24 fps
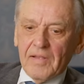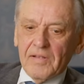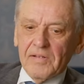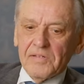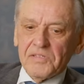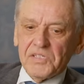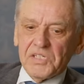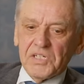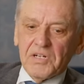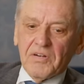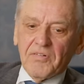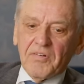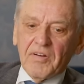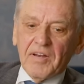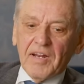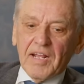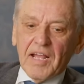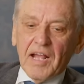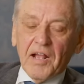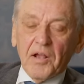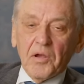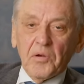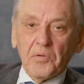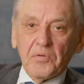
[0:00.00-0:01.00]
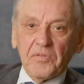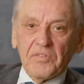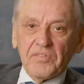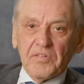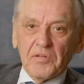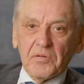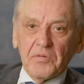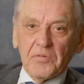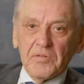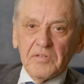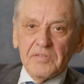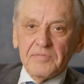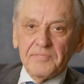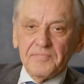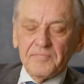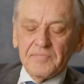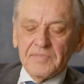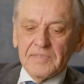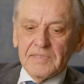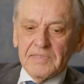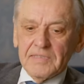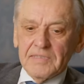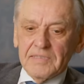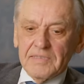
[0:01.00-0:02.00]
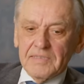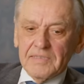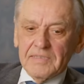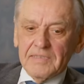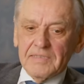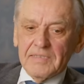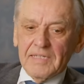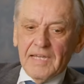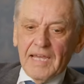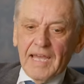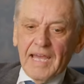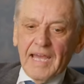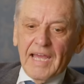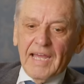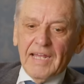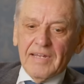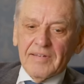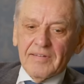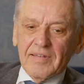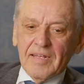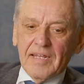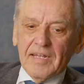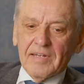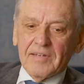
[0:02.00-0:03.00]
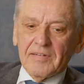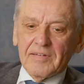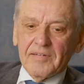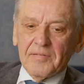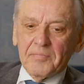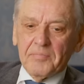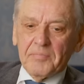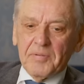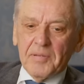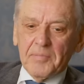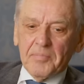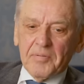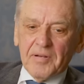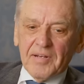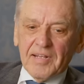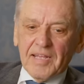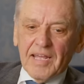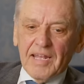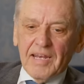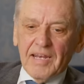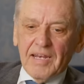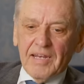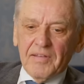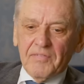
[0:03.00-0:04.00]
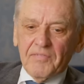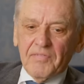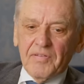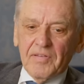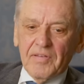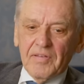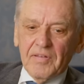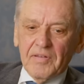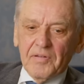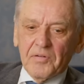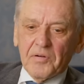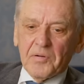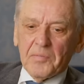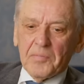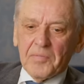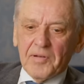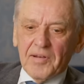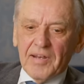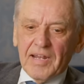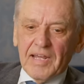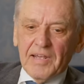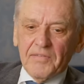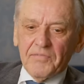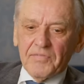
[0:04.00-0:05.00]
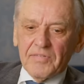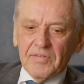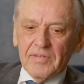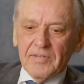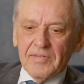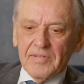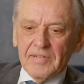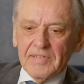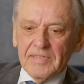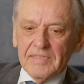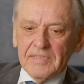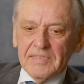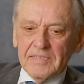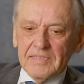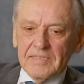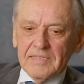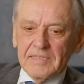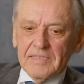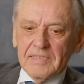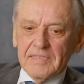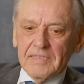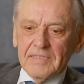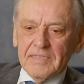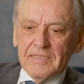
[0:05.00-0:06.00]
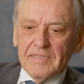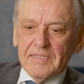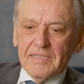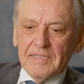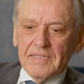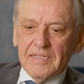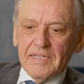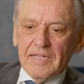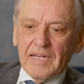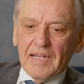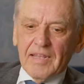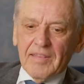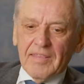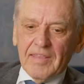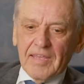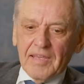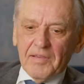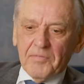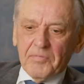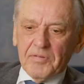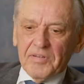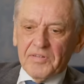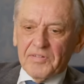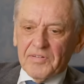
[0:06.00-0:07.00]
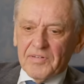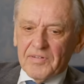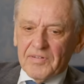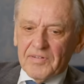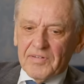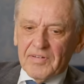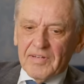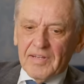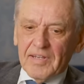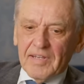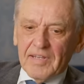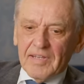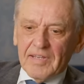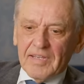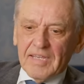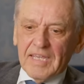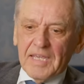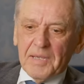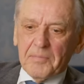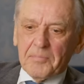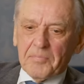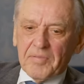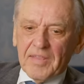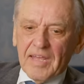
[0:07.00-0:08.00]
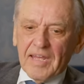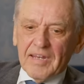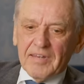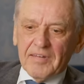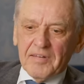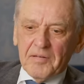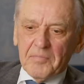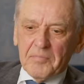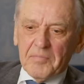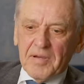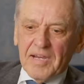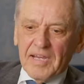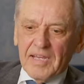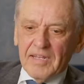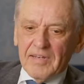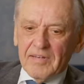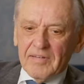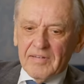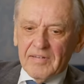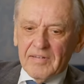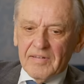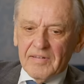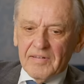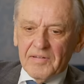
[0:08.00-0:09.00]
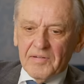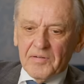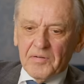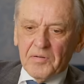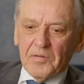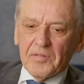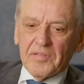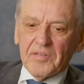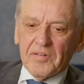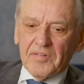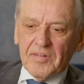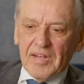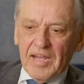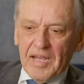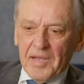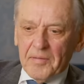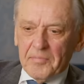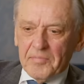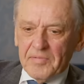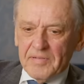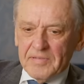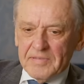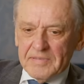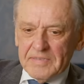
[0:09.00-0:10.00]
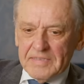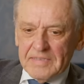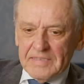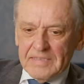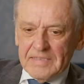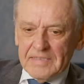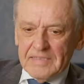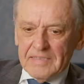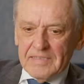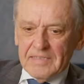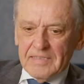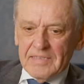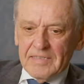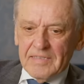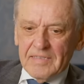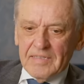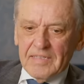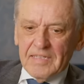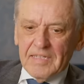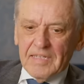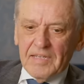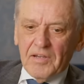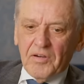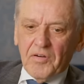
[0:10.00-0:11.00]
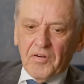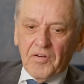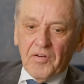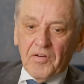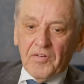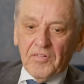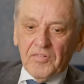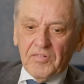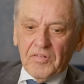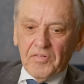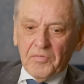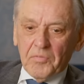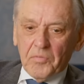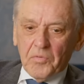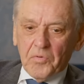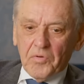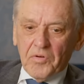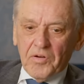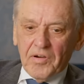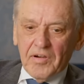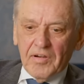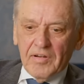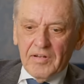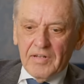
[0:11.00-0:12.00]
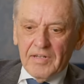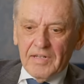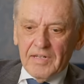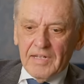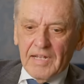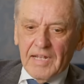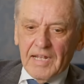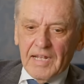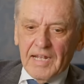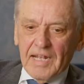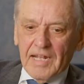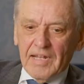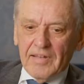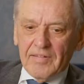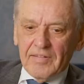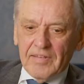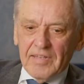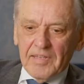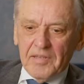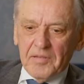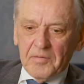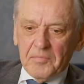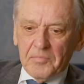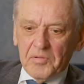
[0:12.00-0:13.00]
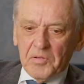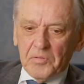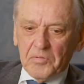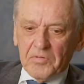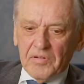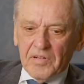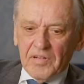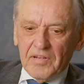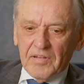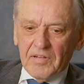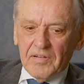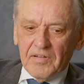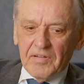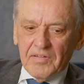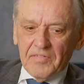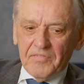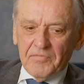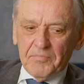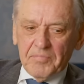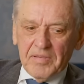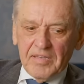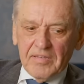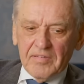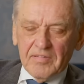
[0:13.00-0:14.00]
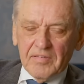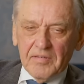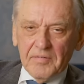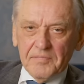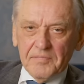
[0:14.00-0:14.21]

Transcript: children can go to school and that people can live normal lives. And I think we should keep that in mind all the time, the horrors of war and the beauty of peace.